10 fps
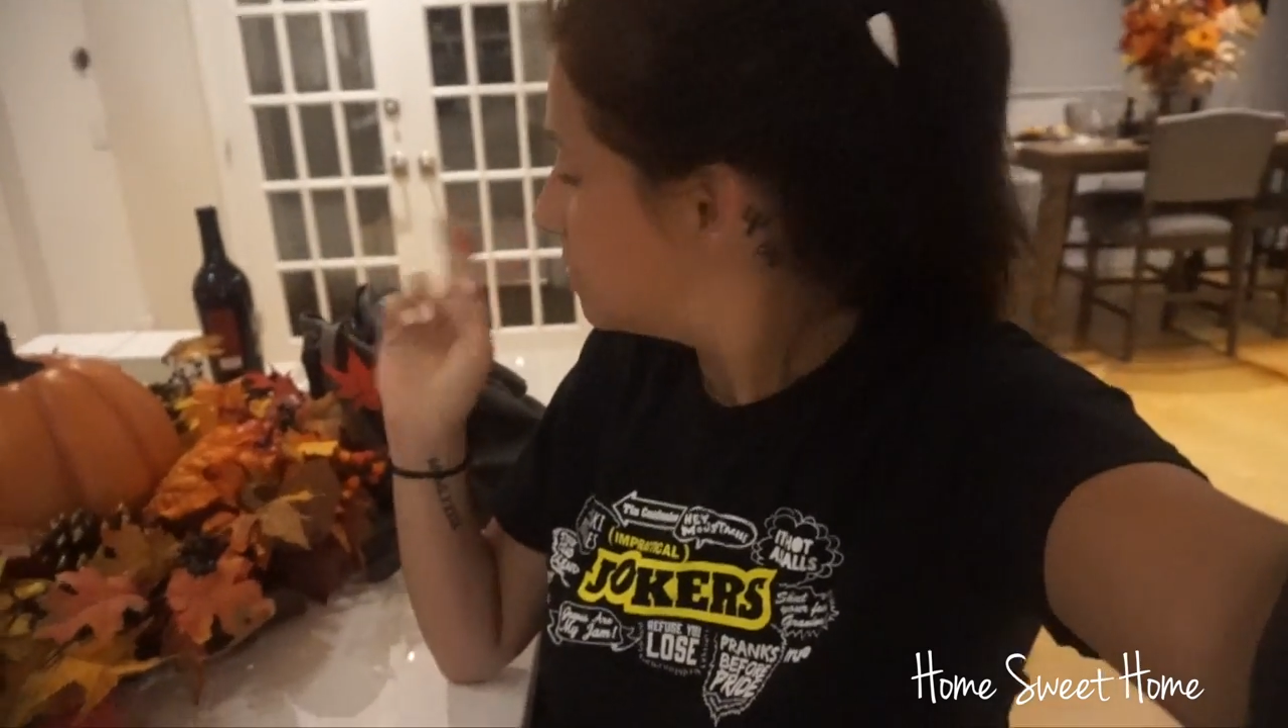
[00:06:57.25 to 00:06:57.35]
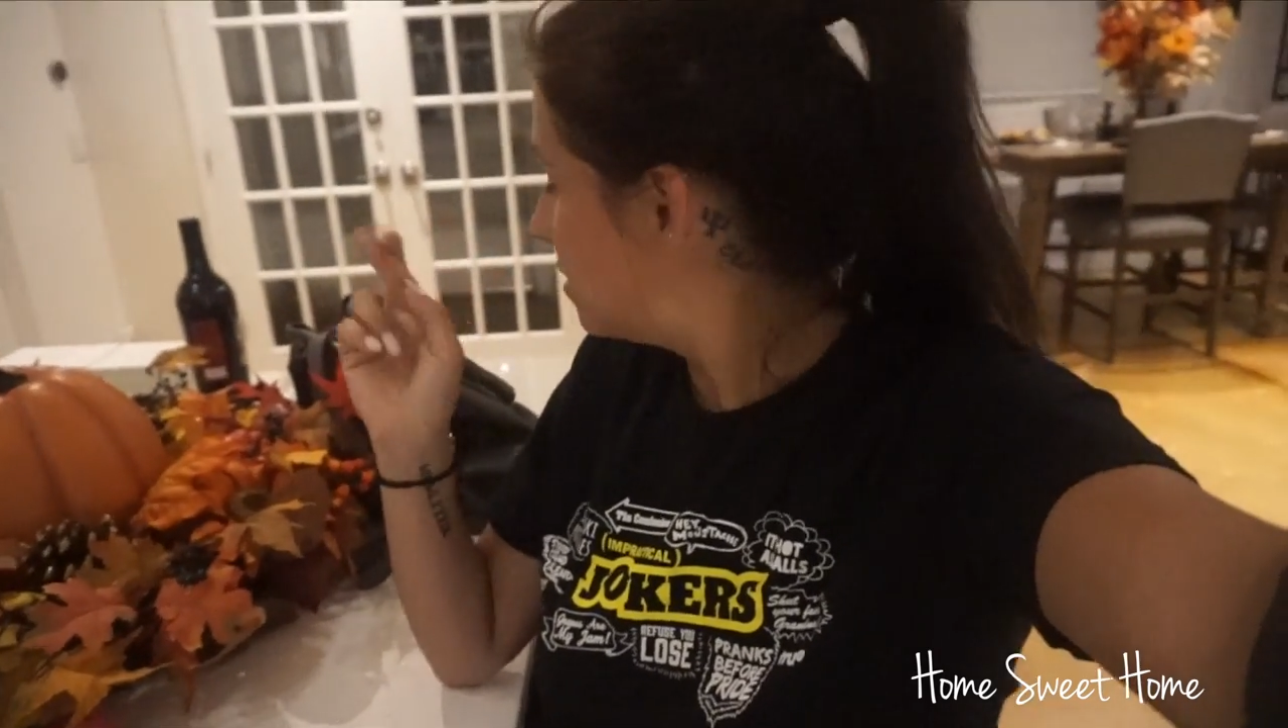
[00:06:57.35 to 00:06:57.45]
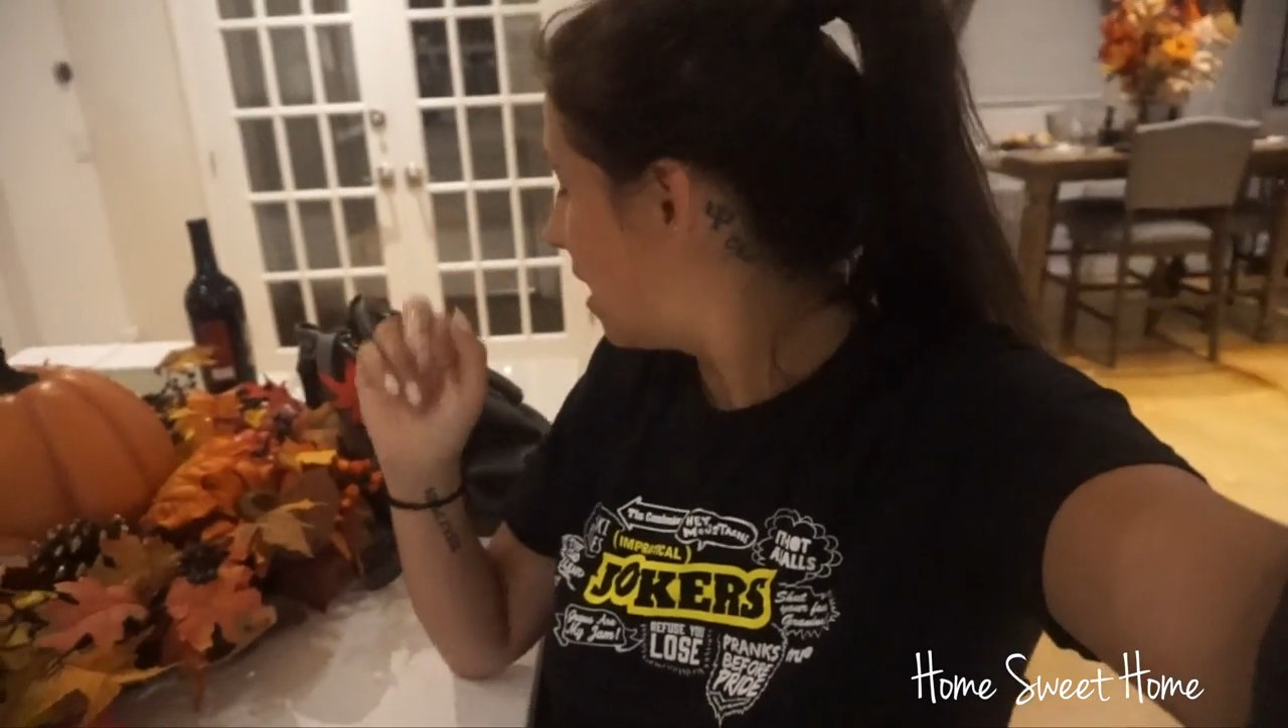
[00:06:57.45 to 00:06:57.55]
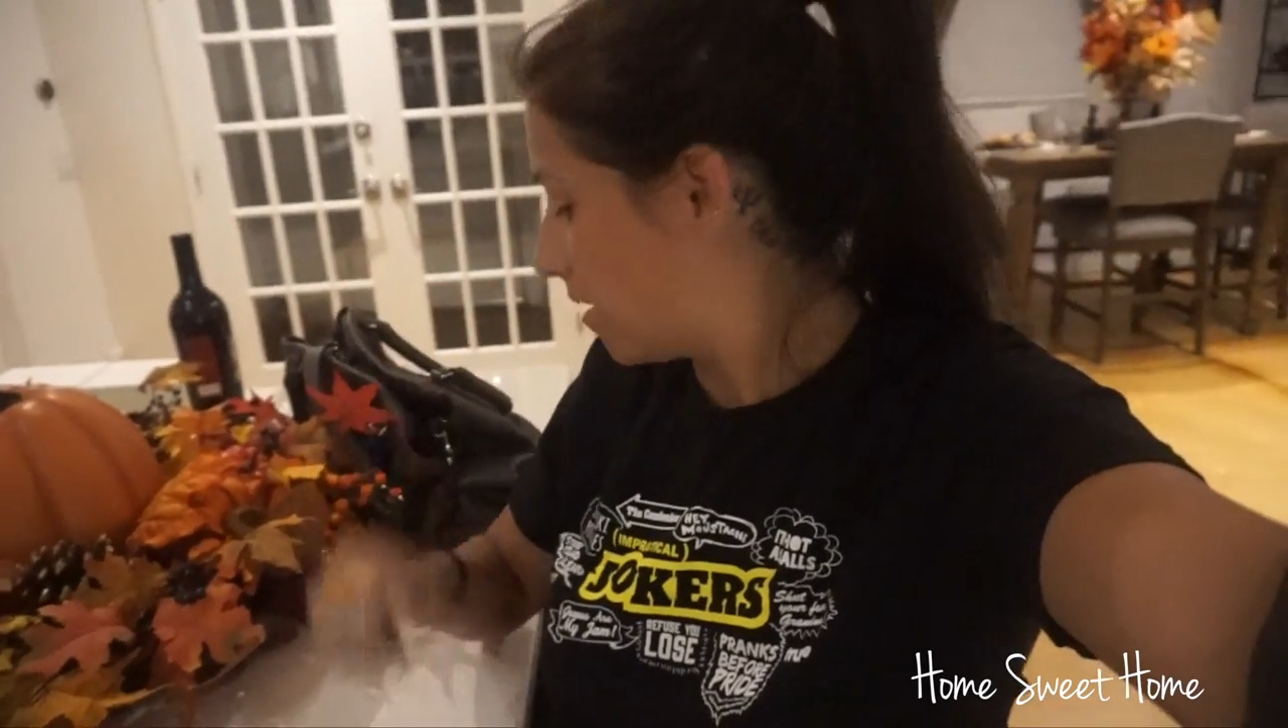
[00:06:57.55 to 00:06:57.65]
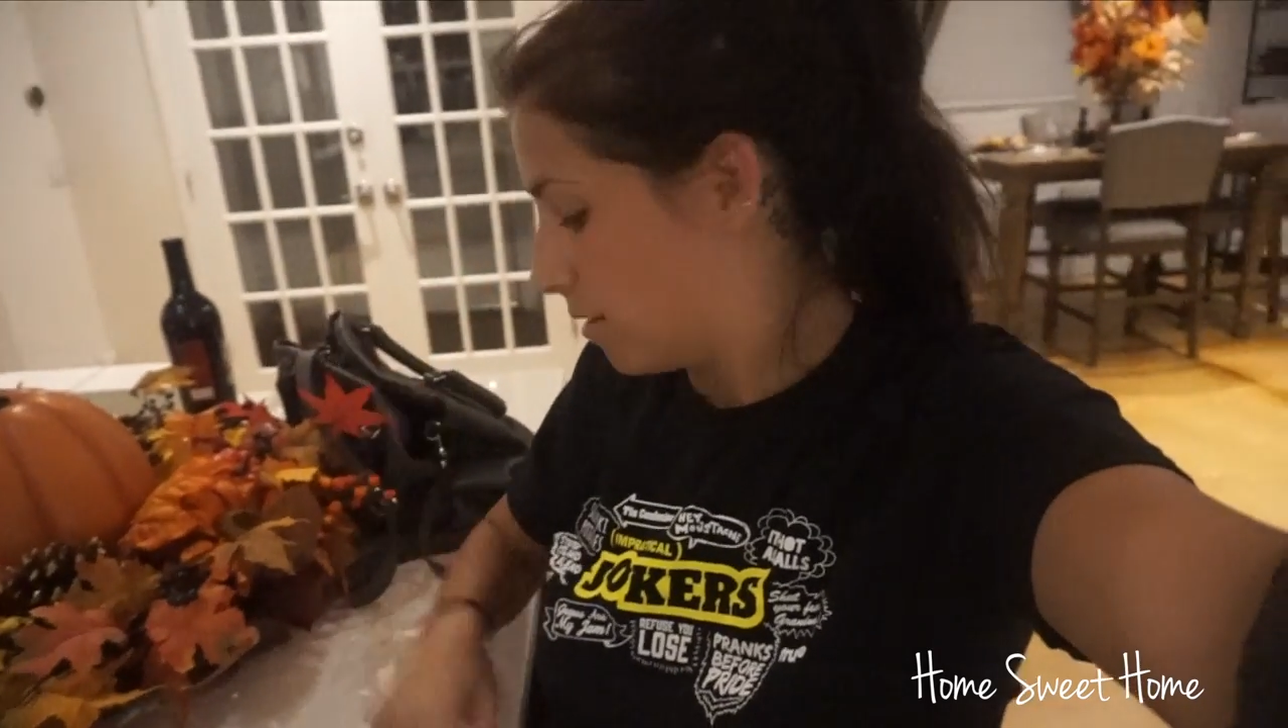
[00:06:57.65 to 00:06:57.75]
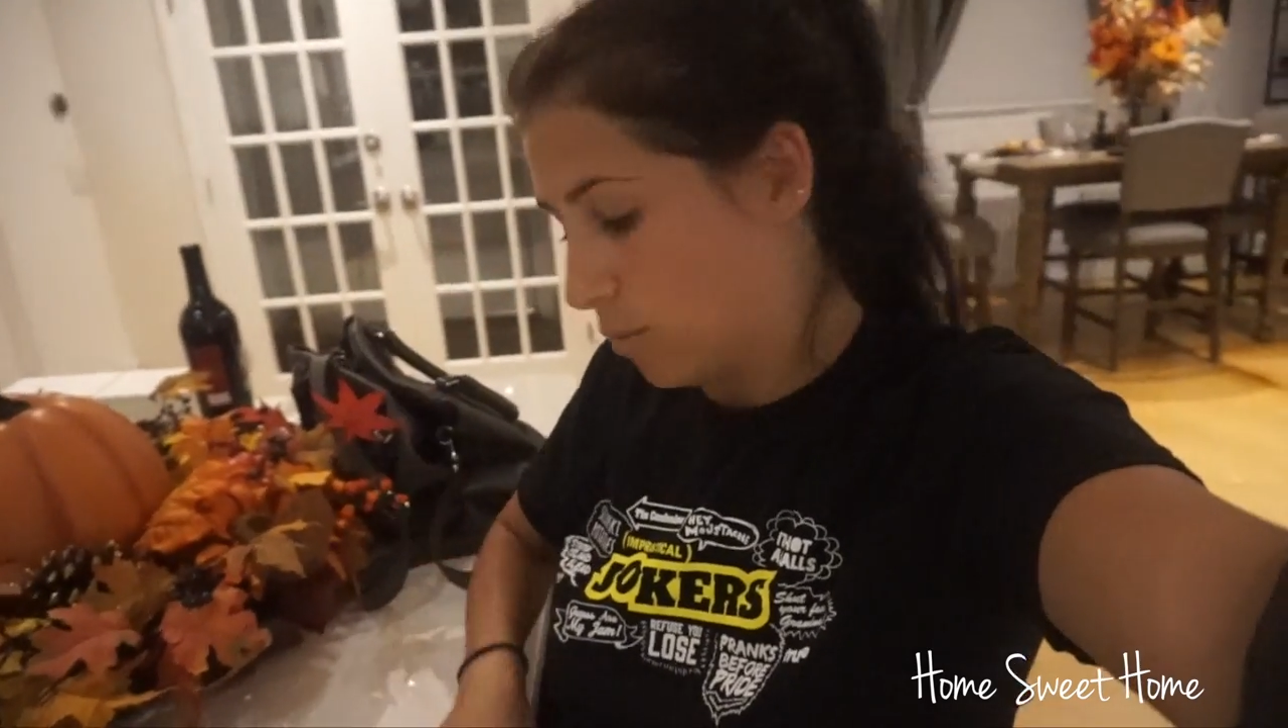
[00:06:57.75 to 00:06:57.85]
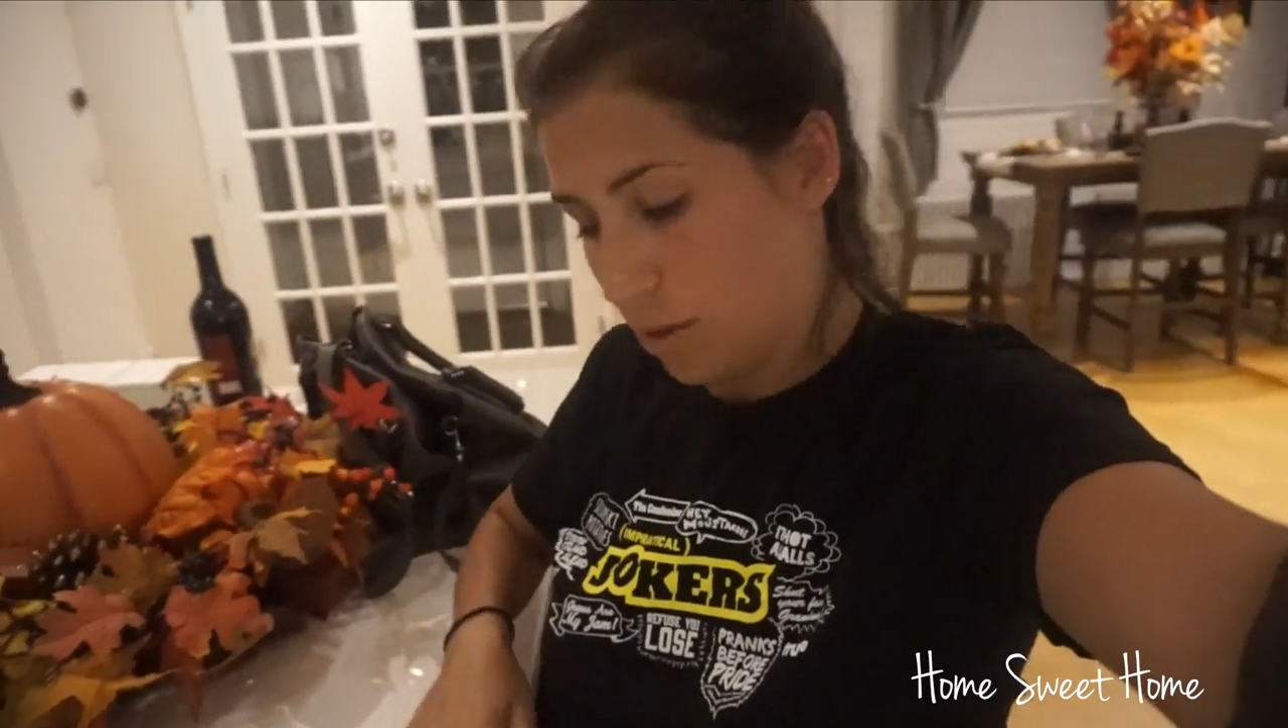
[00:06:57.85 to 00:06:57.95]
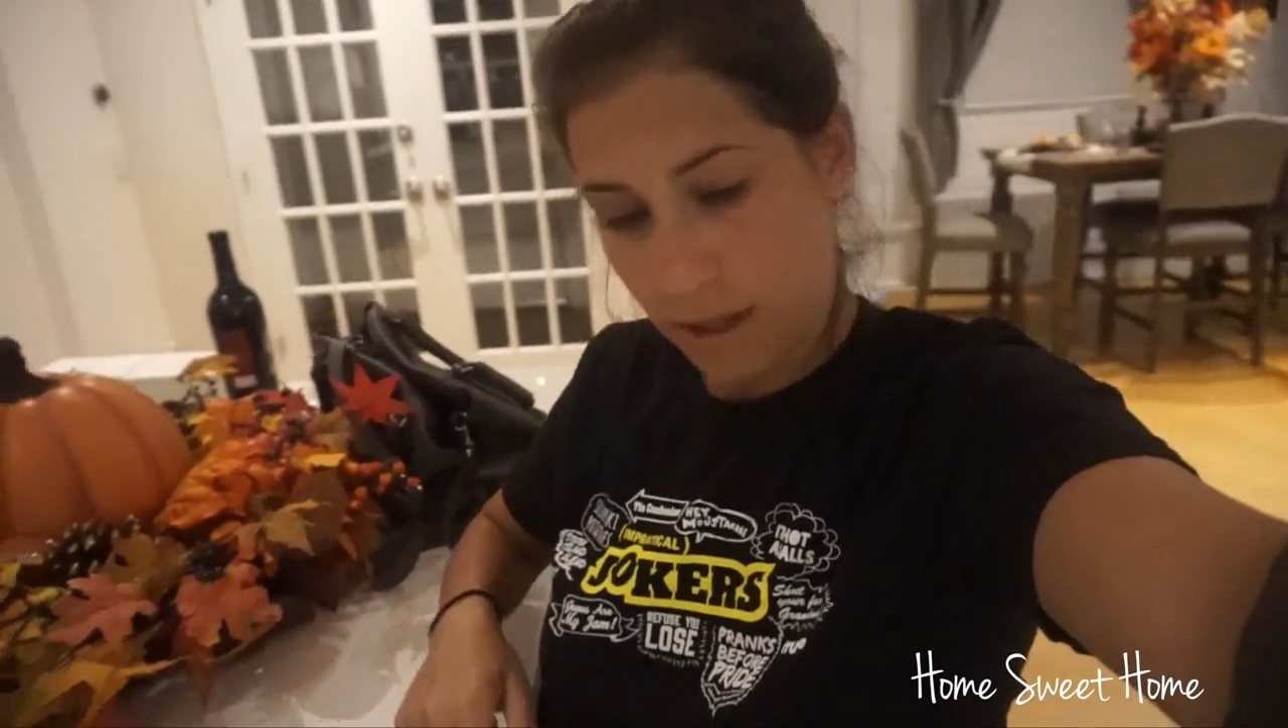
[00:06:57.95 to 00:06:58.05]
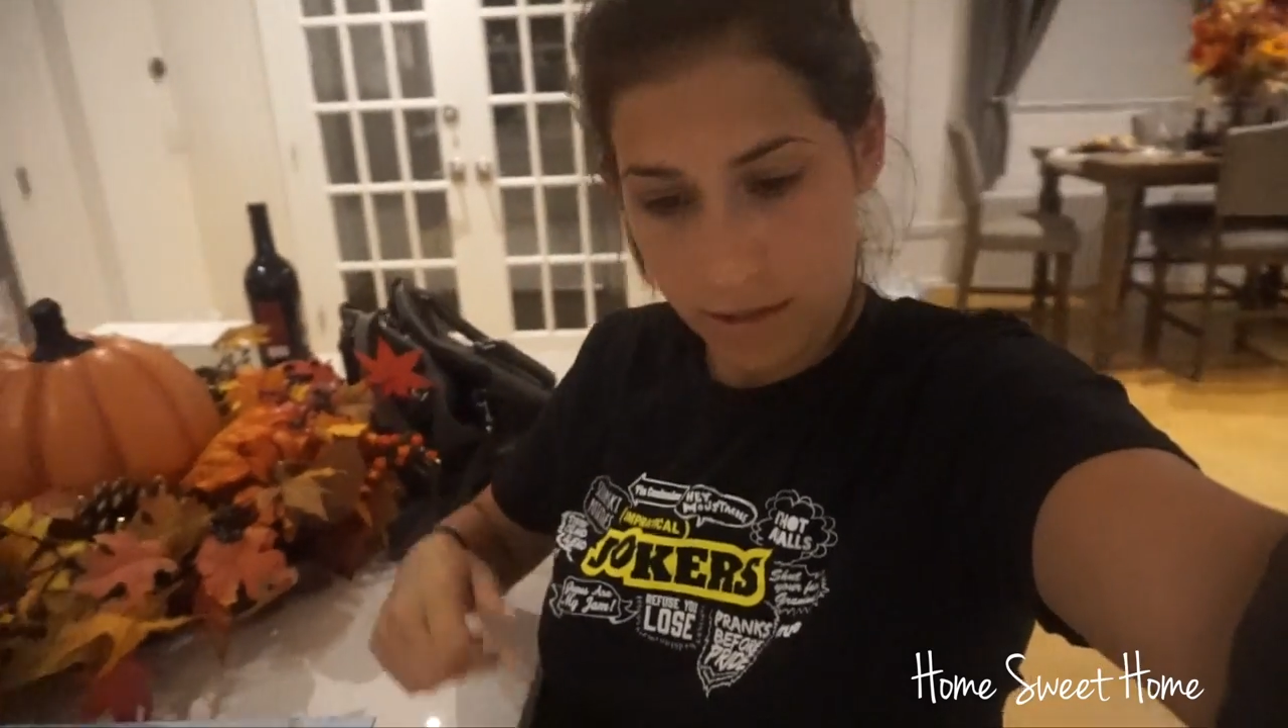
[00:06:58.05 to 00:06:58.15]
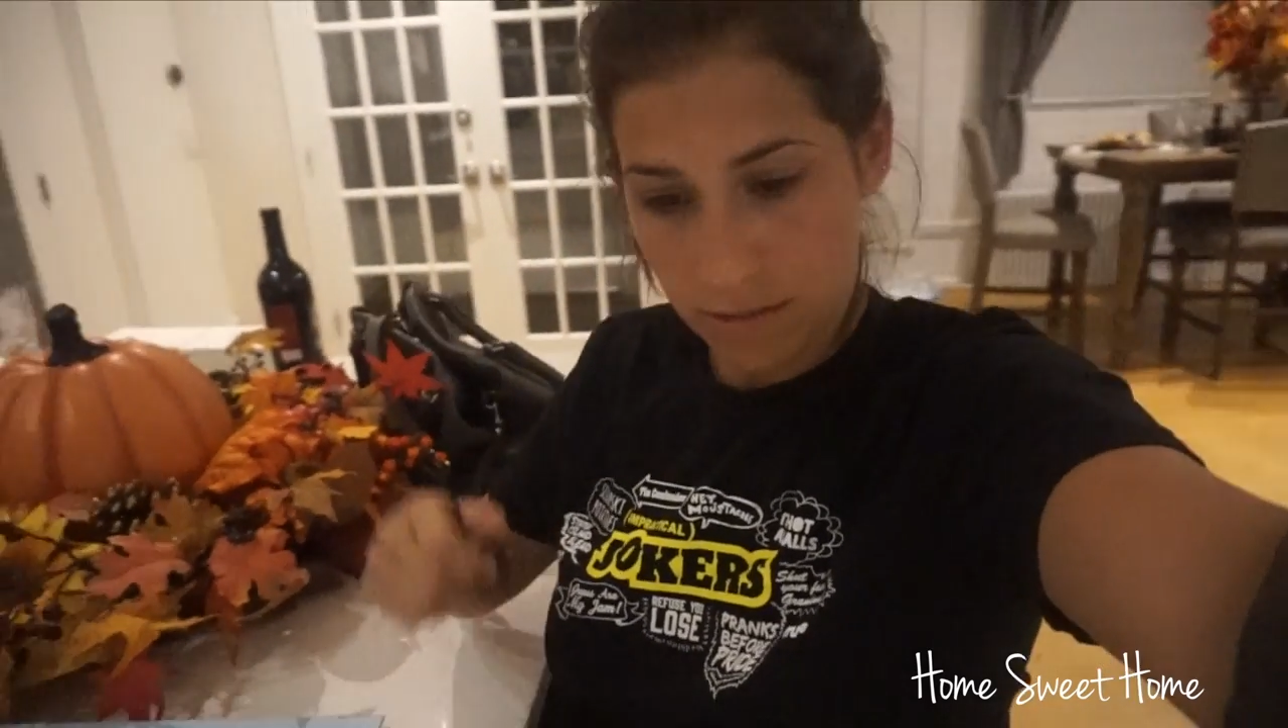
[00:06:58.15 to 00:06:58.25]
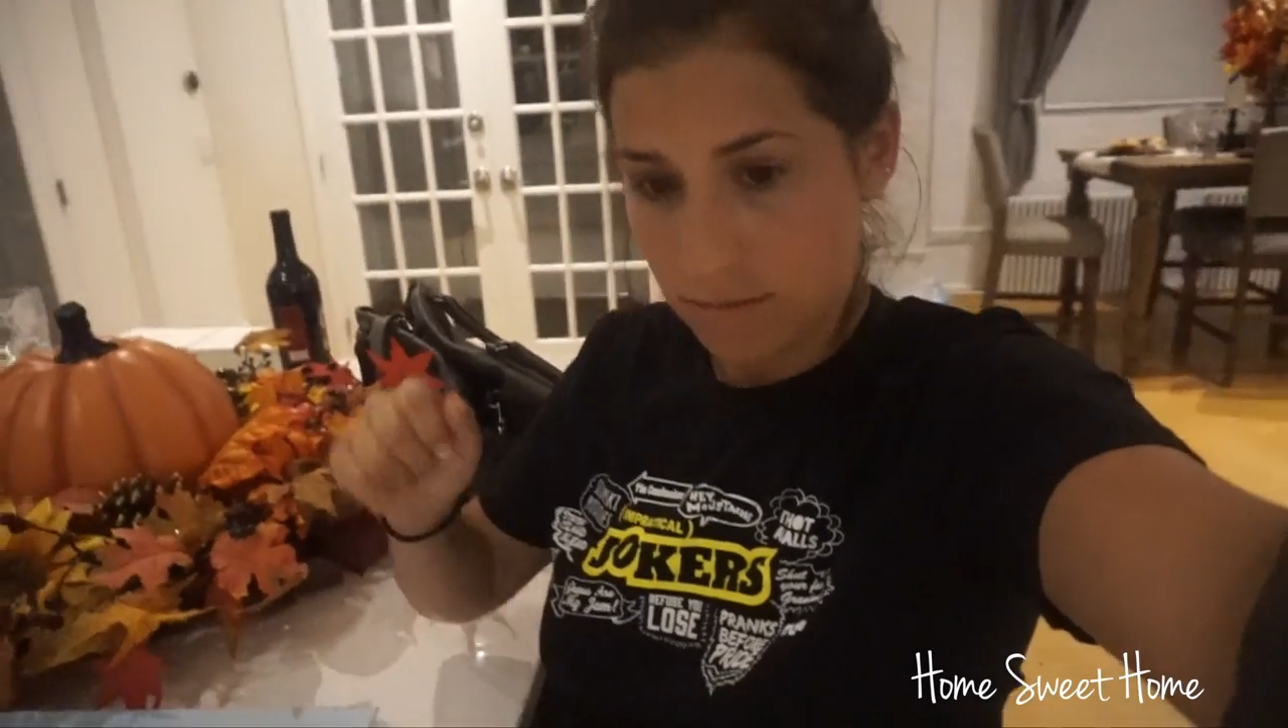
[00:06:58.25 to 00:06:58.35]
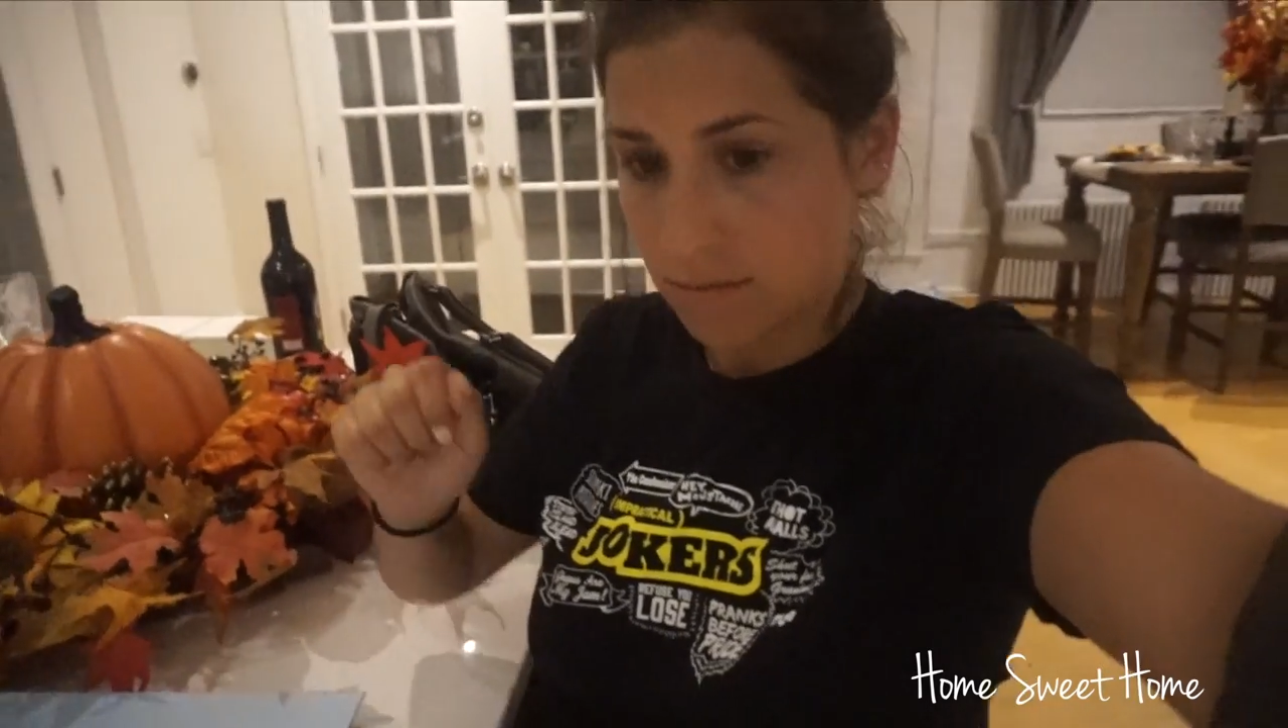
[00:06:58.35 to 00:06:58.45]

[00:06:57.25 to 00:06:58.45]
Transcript: knock on wood,